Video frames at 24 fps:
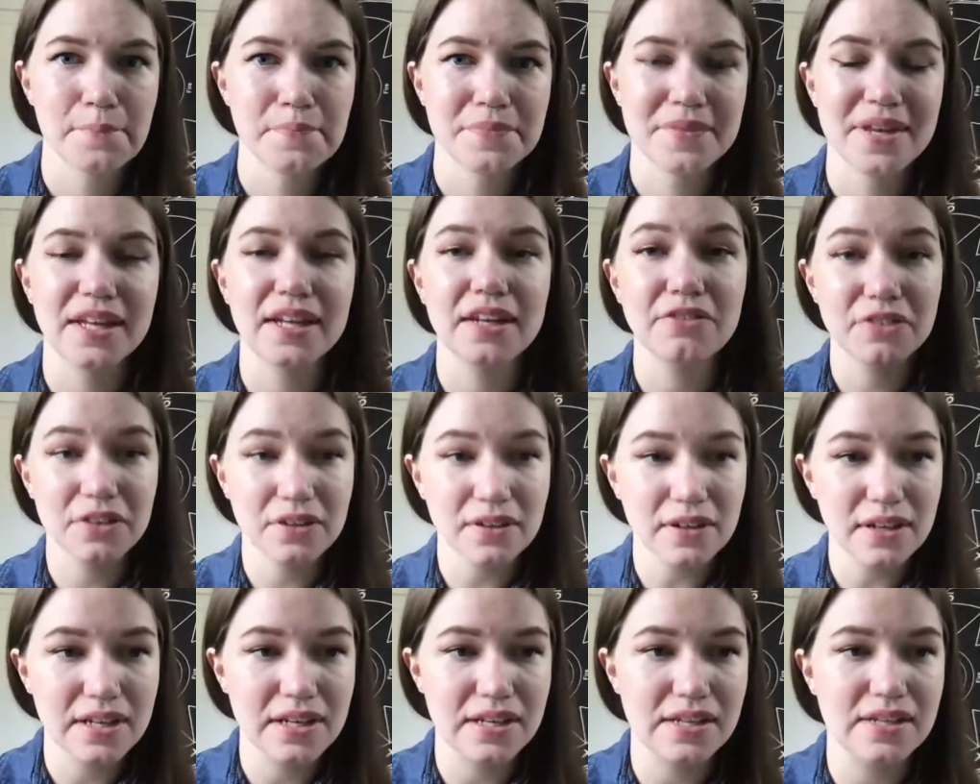And if there
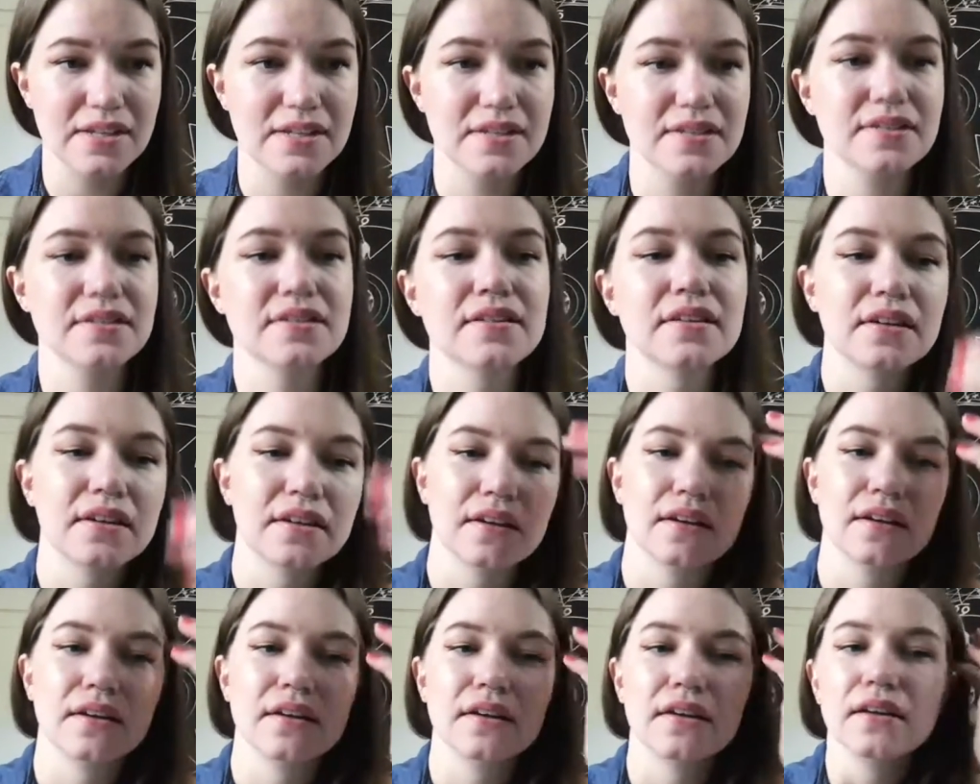is,
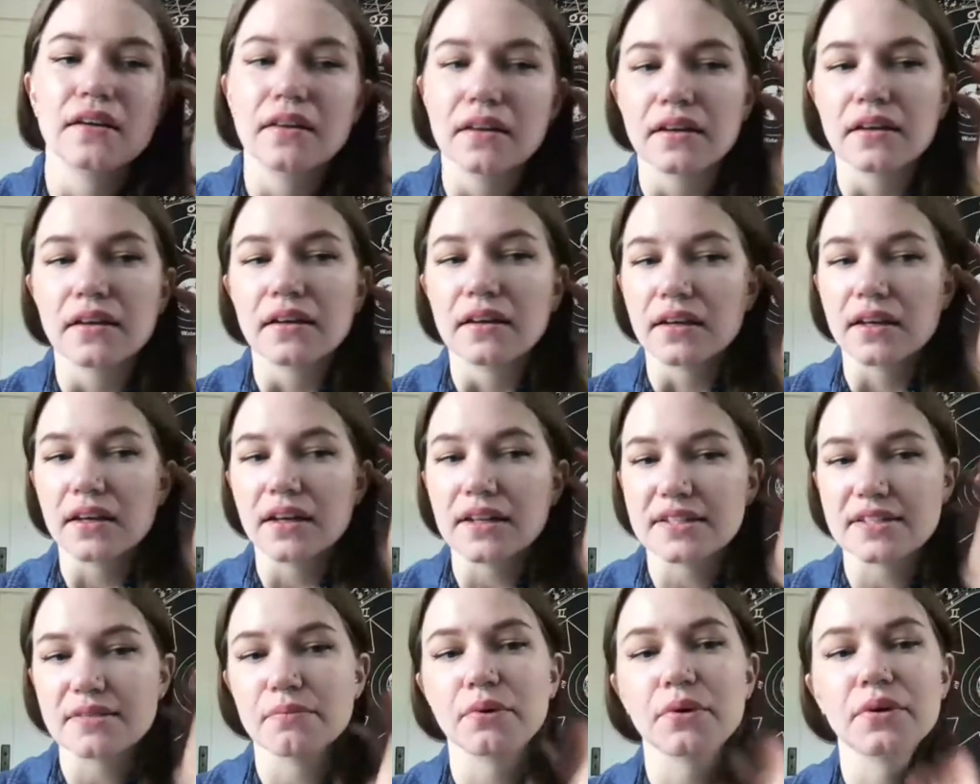
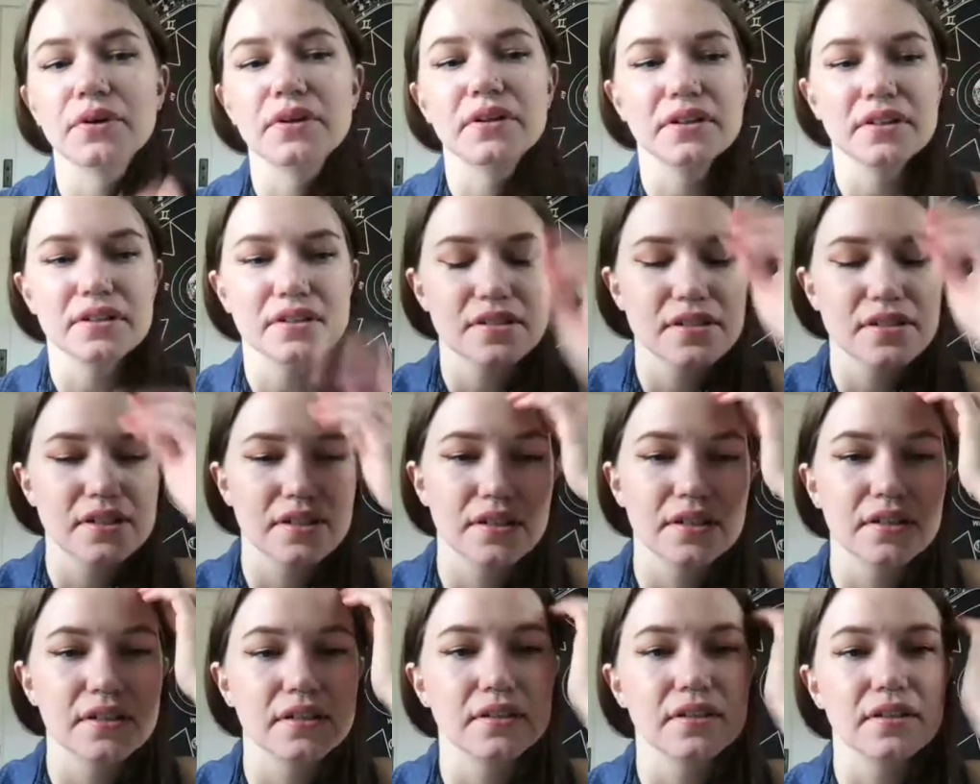it's important
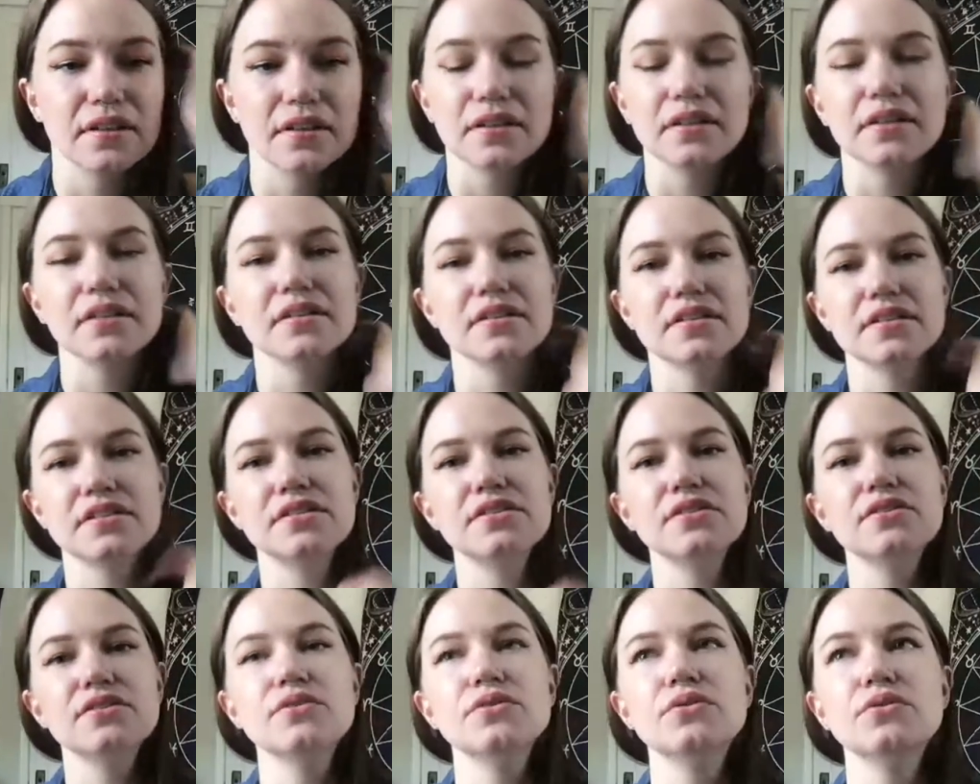
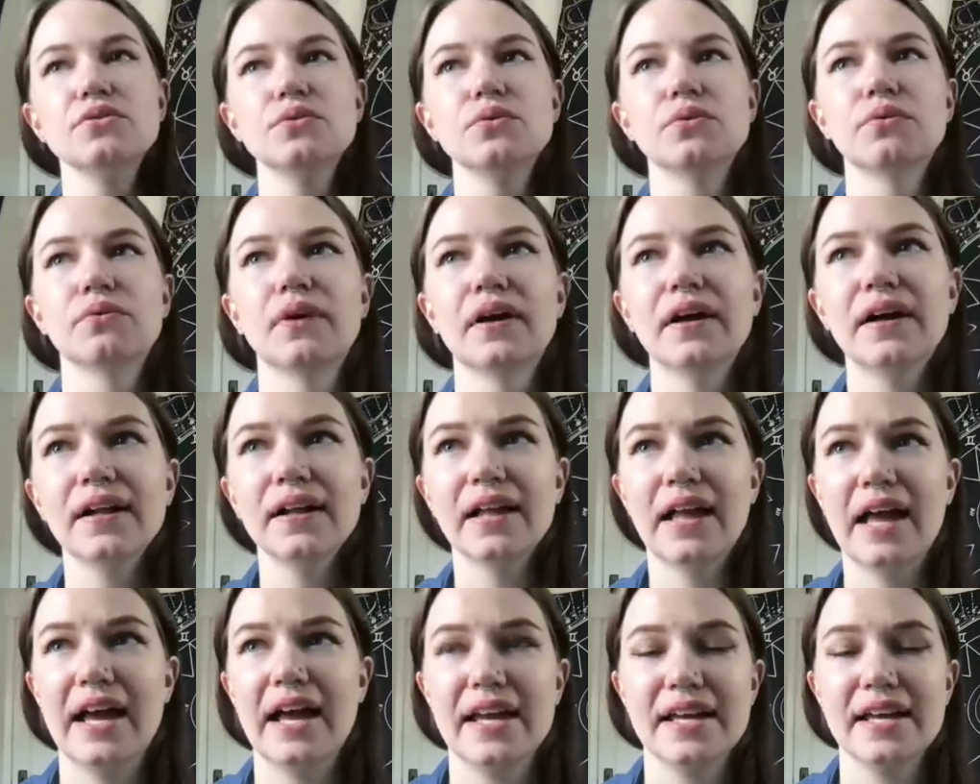to
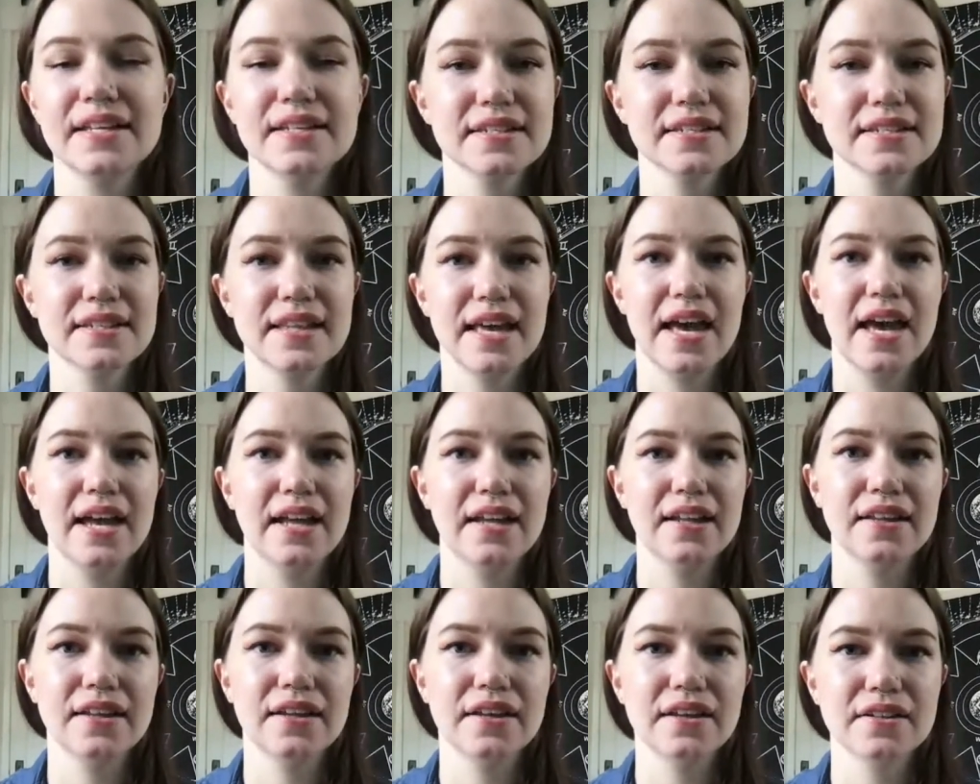realize
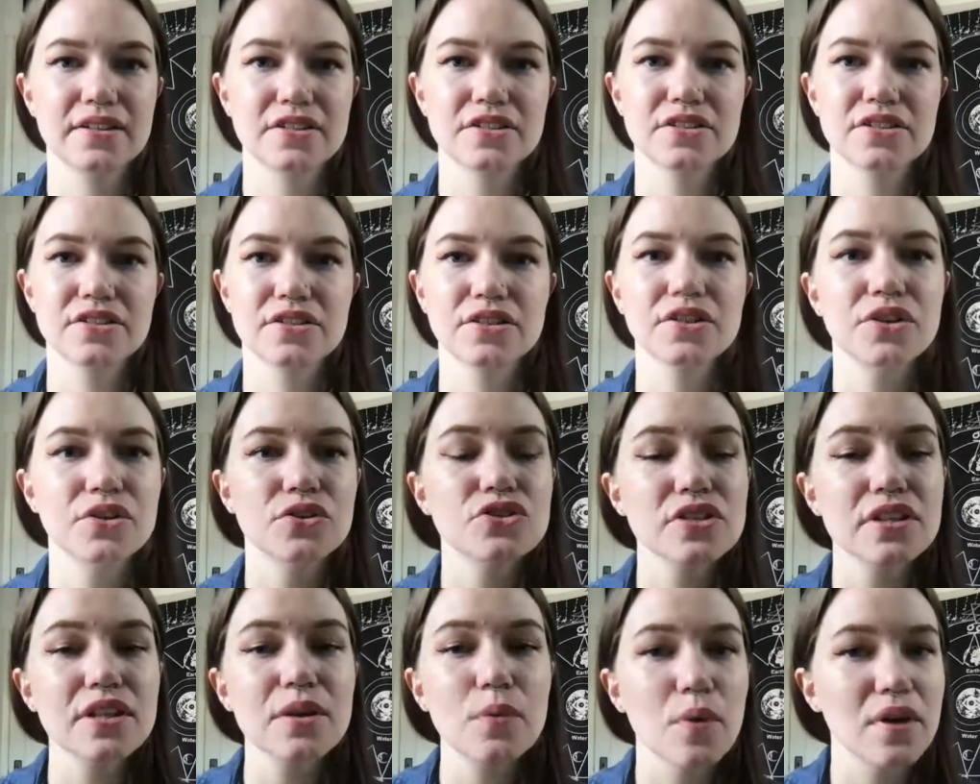that there's
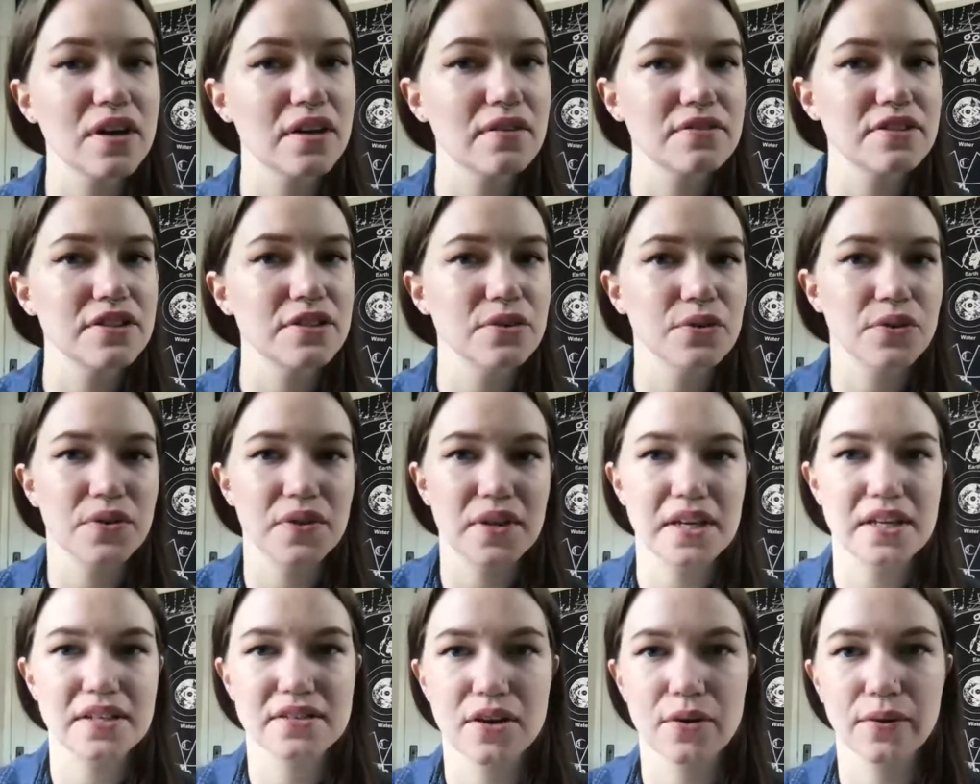usually one of two
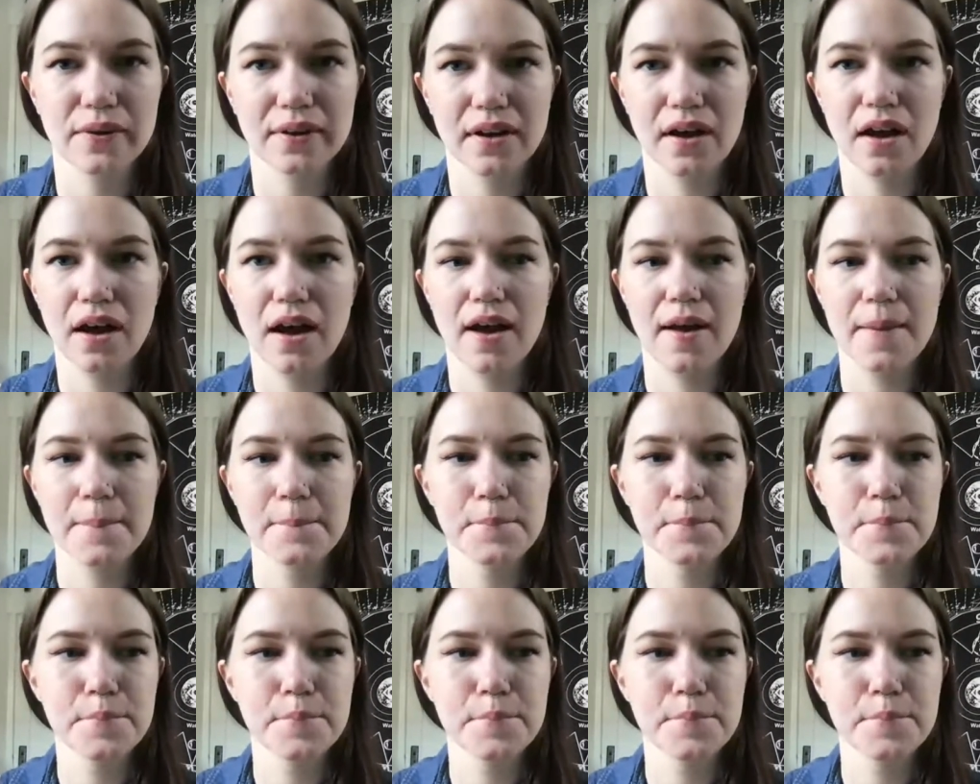things going on.